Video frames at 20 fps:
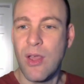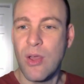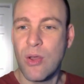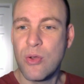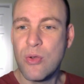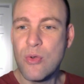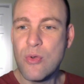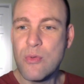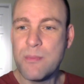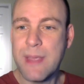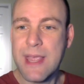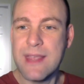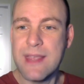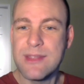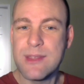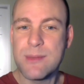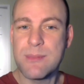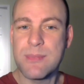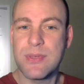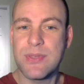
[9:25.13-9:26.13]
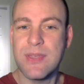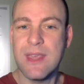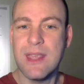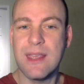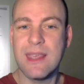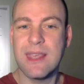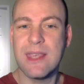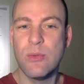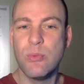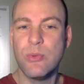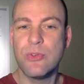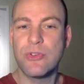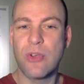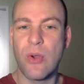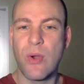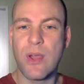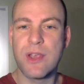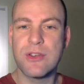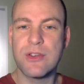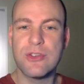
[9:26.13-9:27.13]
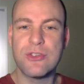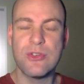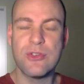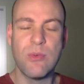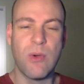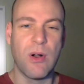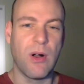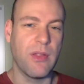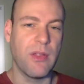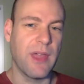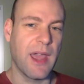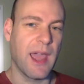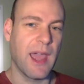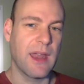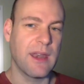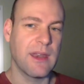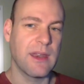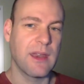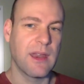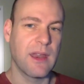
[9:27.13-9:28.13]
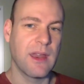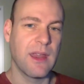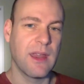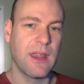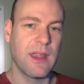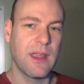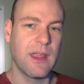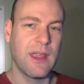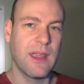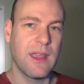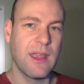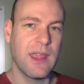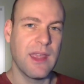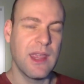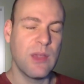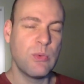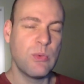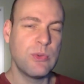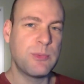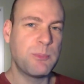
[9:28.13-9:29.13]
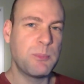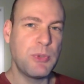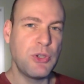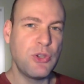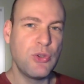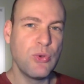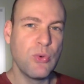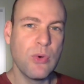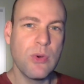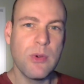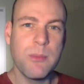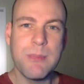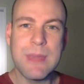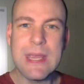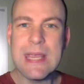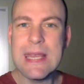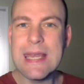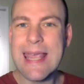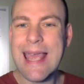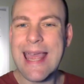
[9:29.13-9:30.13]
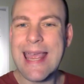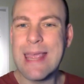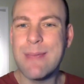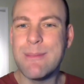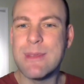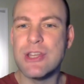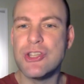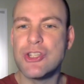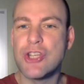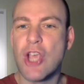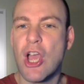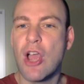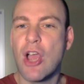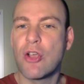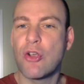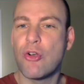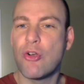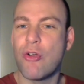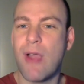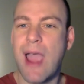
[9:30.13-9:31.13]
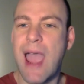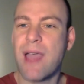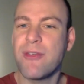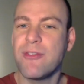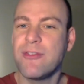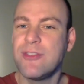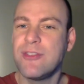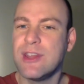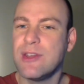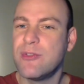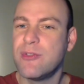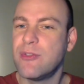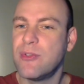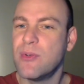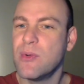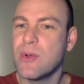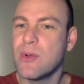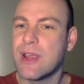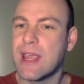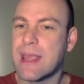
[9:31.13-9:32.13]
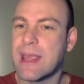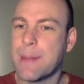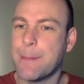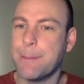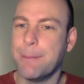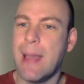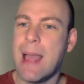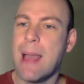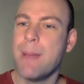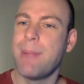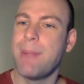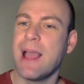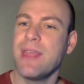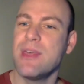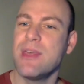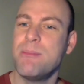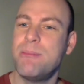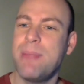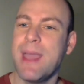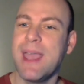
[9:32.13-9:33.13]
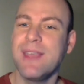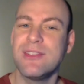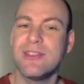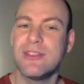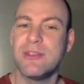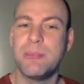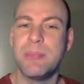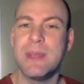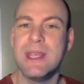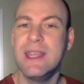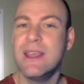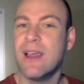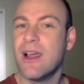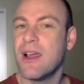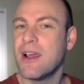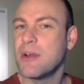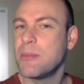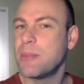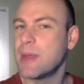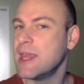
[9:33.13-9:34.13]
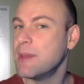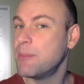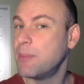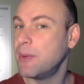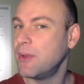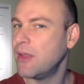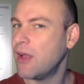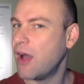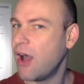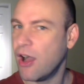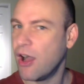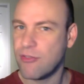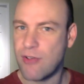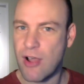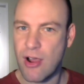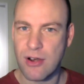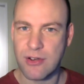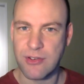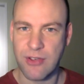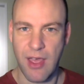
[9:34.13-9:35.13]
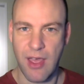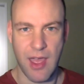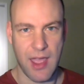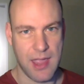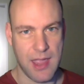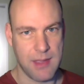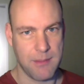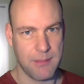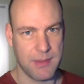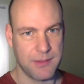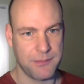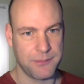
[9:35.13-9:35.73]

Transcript: Who made them think he was going to do all that? It was pure media image crafted for him by the best P R people of our time.